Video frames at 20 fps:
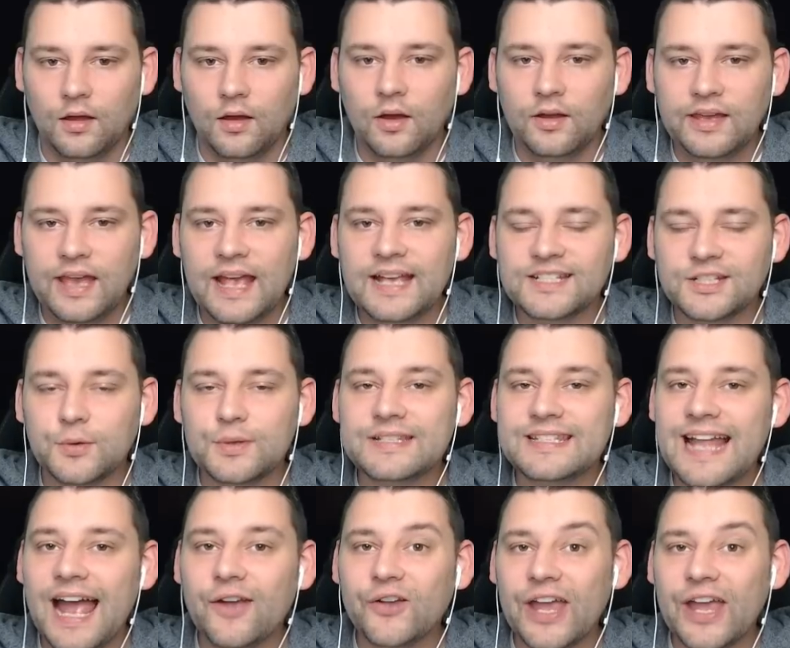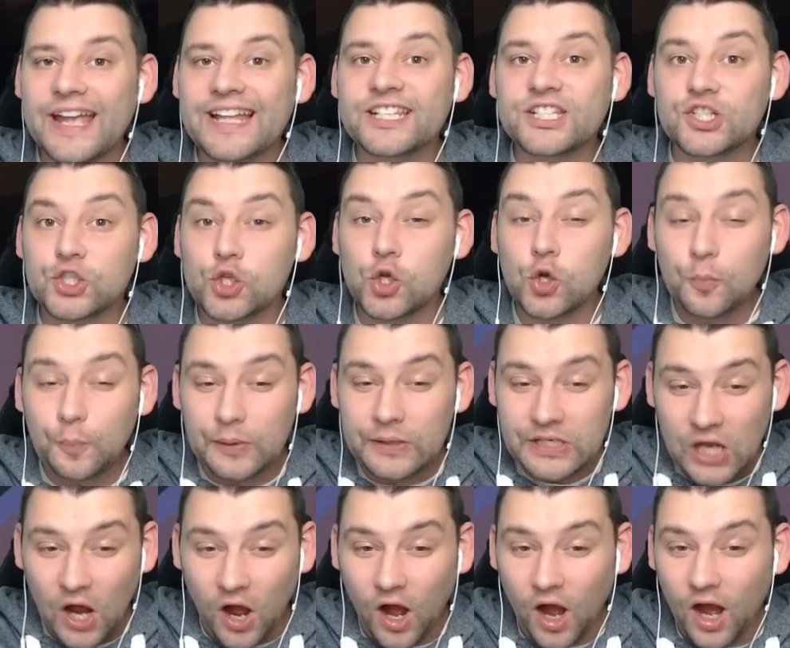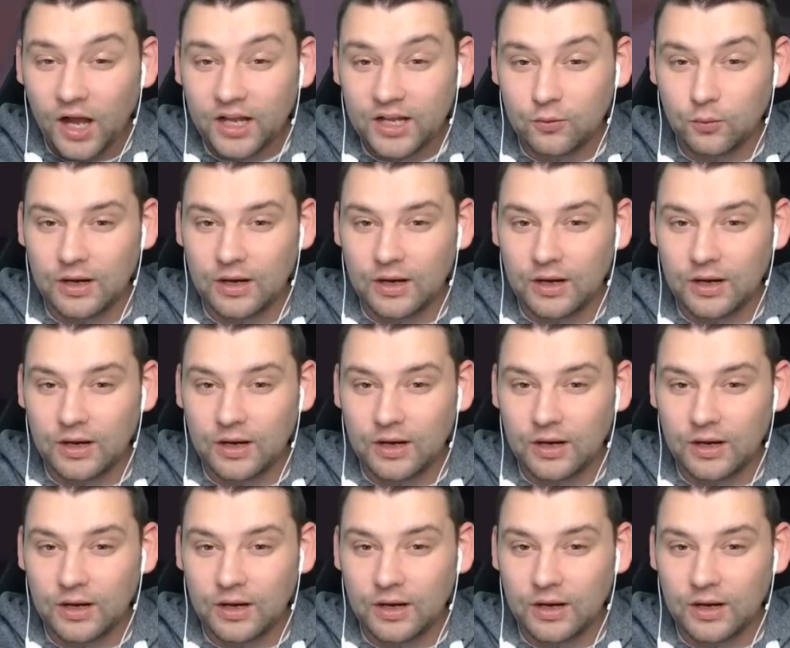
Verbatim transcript: okay, so it's now getting super dark.